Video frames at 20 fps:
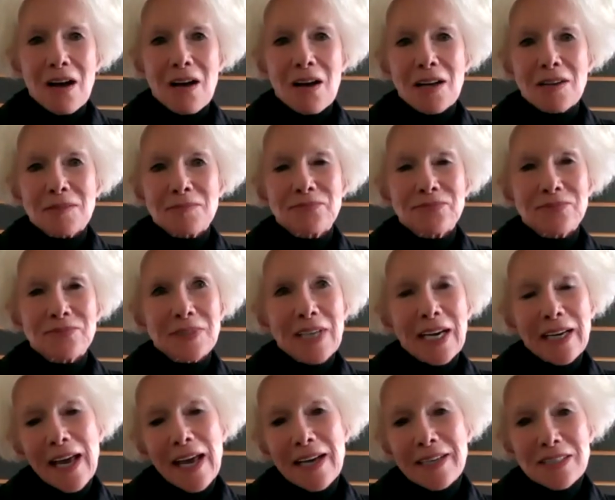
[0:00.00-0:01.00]

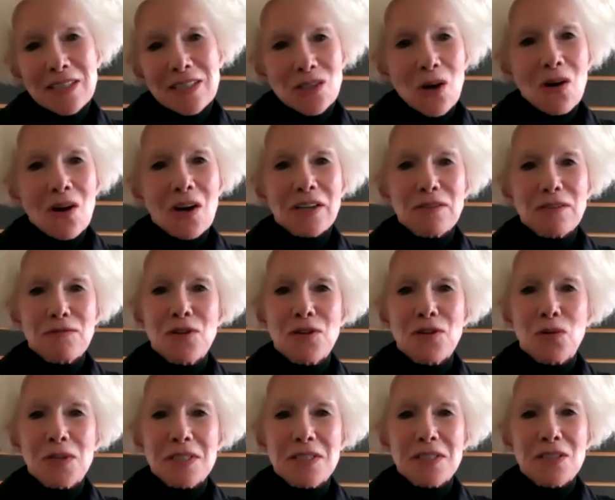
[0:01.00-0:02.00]
Diane's art
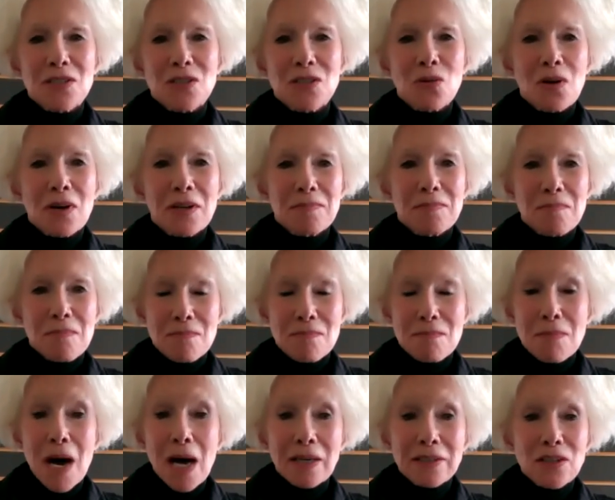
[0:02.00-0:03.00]
focuses on
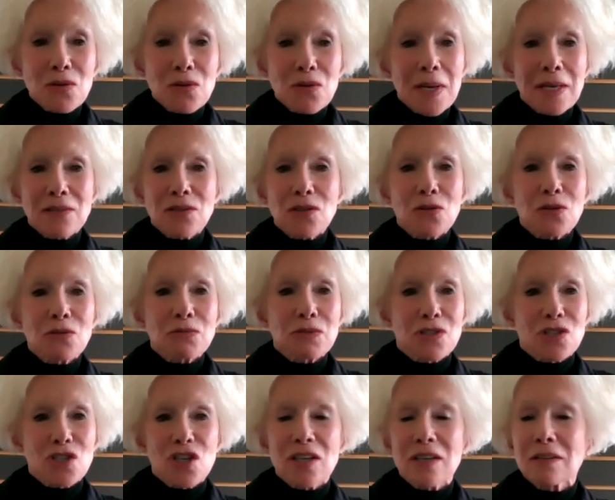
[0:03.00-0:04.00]
monumental
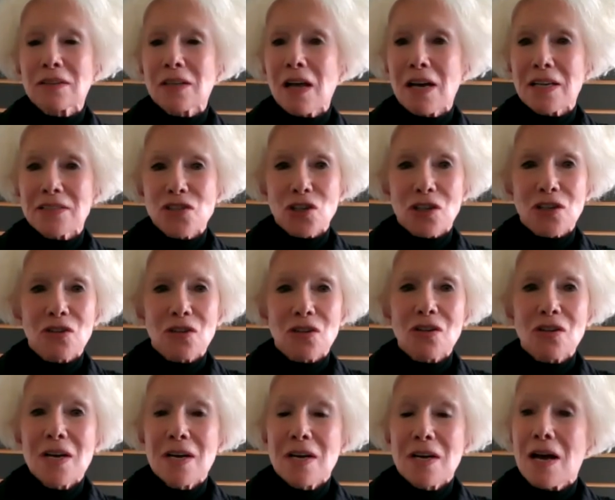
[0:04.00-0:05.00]

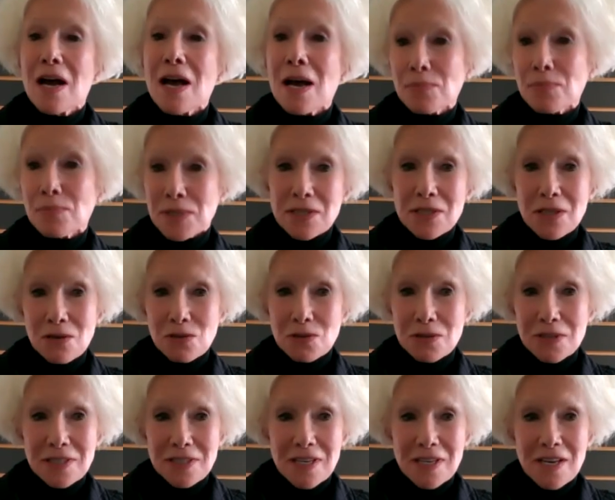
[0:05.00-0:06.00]
geological
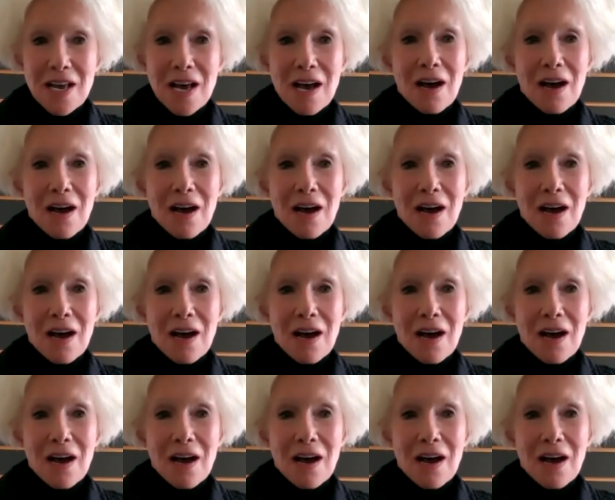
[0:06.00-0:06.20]
episodes.